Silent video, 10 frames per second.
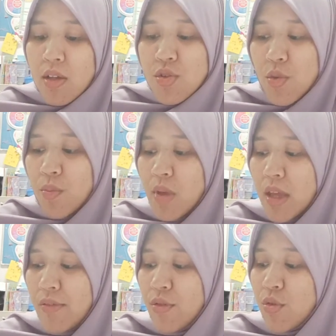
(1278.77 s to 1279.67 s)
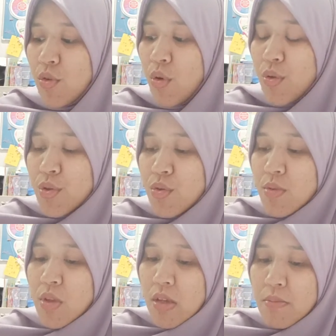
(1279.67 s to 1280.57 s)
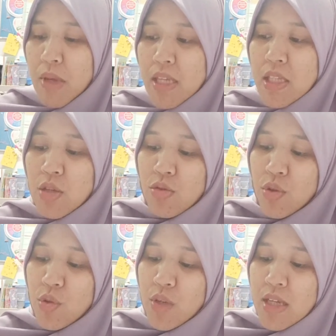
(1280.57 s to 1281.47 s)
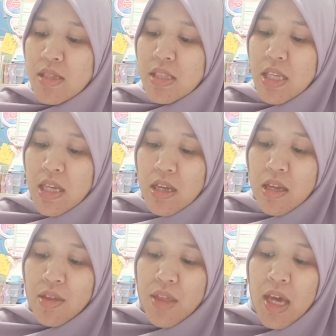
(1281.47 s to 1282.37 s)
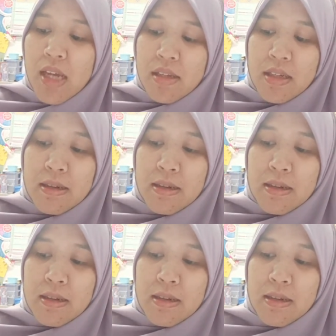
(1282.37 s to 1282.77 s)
So if you go through basically you can see that